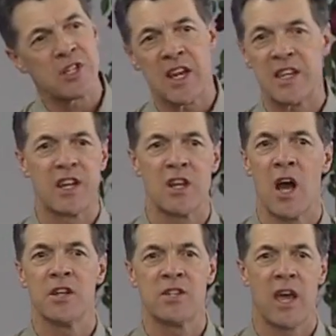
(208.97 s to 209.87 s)
he did
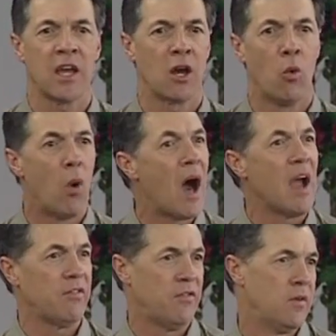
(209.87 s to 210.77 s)
not take a
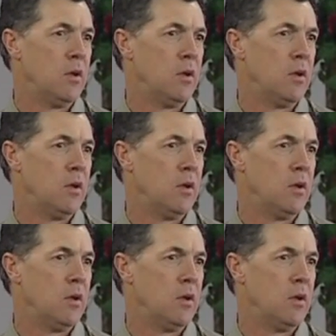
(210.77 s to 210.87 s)
wife.